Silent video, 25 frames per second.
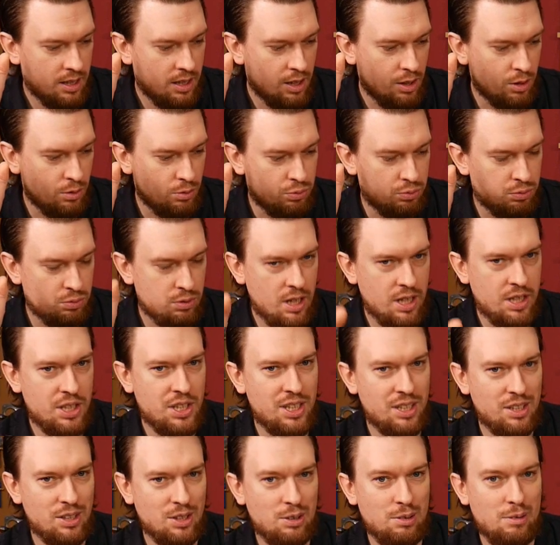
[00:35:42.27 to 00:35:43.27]
a
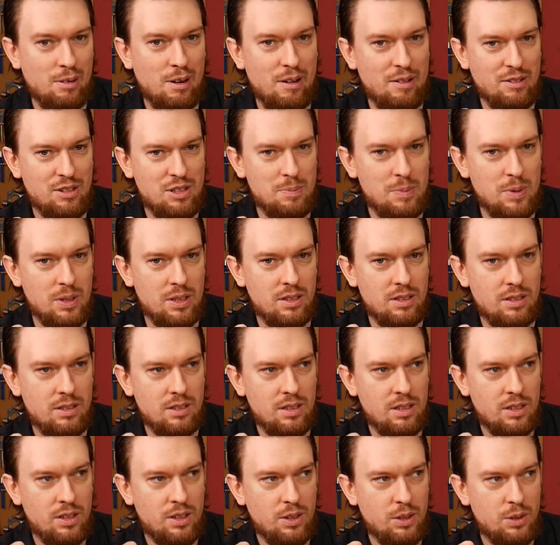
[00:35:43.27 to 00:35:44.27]
Russian craftsman
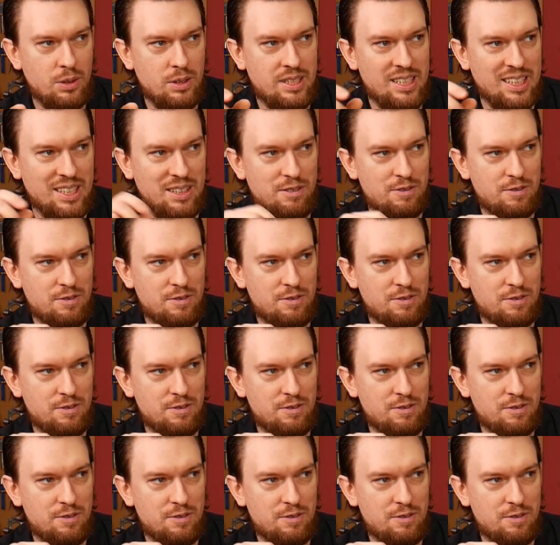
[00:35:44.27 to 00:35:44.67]
who did